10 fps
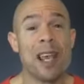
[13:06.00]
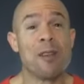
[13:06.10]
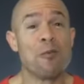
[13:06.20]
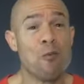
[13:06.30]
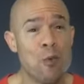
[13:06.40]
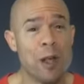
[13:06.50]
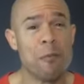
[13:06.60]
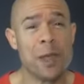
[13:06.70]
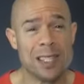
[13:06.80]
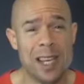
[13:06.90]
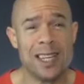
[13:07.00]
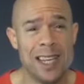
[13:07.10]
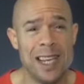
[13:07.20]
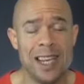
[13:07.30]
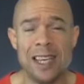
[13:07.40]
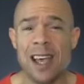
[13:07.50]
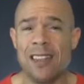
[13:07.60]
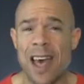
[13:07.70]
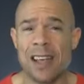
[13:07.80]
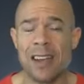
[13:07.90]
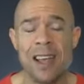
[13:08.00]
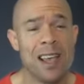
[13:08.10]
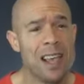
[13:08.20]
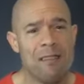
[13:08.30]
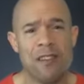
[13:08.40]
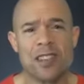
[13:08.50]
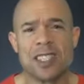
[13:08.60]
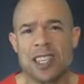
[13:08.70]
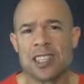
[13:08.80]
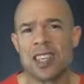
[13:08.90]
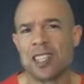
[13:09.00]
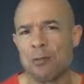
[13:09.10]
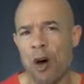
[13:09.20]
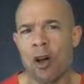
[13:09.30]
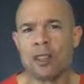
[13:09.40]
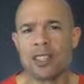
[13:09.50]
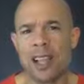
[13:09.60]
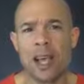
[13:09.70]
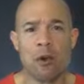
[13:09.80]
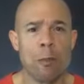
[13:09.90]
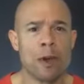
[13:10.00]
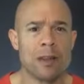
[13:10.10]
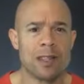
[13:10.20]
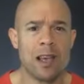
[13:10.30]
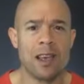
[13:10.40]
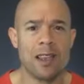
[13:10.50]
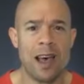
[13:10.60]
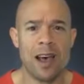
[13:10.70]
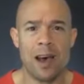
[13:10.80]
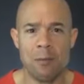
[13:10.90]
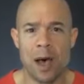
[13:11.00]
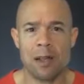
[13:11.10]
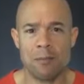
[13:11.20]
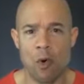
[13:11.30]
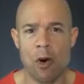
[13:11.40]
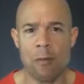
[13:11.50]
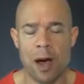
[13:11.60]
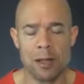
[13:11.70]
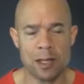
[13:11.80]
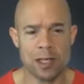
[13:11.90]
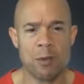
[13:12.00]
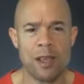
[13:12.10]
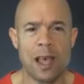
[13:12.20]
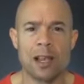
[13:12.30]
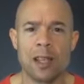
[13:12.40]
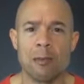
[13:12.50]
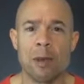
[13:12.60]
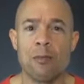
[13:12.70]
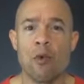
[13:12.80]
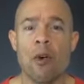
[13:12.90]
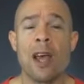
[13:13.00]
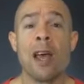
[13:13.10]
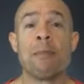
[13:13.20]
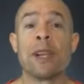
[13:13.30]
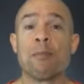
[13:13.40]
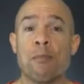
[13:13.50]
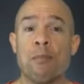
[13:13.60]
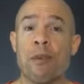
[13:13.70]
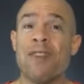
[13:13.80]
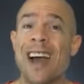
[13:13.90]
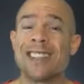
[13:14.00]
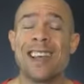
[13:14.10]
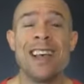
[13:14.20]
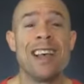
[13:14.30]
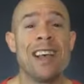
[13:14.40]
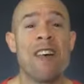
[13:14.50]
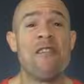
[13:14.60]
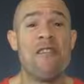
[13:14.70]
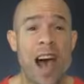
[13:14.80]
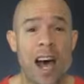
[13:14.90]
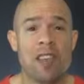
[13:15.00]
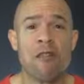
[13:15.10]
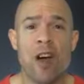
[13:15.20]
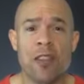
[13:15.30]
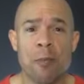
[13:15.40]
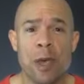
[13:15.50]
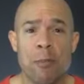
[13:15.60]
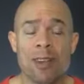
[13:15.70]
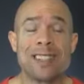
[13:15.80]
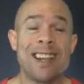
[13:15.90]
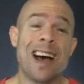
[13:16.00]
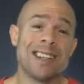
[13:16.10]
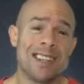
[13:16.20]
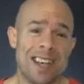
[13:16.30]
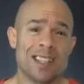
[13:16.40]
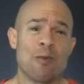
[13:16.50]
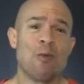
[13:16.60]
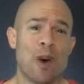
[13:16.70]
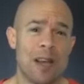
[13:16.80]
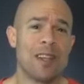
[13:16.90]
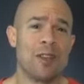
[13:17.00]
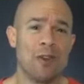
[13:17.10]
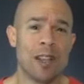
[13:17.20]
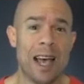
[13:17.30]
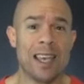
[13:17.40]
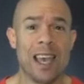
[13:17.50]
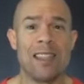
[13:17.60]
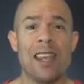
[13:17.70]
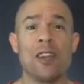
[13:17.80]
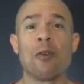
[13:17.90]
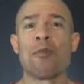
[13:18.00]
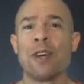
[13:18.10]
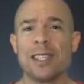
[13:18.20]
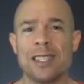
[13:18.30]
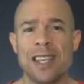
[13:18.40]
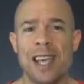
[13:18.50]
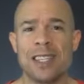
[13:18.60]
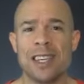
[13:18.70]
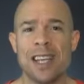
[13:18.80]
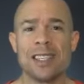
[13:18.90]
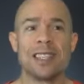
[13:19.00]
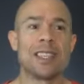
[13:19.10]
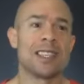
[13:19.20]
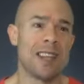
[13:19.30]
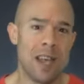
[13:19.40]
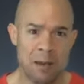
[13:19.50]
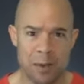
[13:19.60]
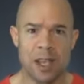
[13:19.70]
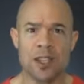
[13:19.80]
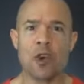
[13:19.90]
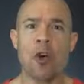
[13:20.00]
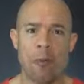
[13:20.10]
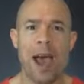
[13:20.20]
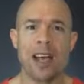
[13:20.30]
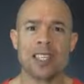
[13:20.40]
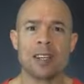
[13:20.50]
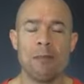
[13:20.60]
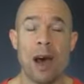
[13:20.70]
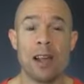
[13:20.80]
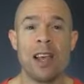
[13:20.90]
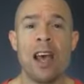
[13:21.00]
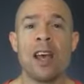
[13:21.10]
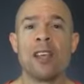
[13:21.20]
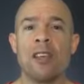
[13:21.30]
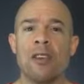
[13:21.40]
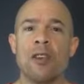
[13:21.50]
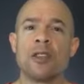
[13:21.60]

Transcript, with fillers: it's a need that, even if it's just a small select group, and I'll tell you that I'll explain that a little bit more, but it provides value for other people. It's not just what you like, and then your presentation isn't just because you're passionate about it. You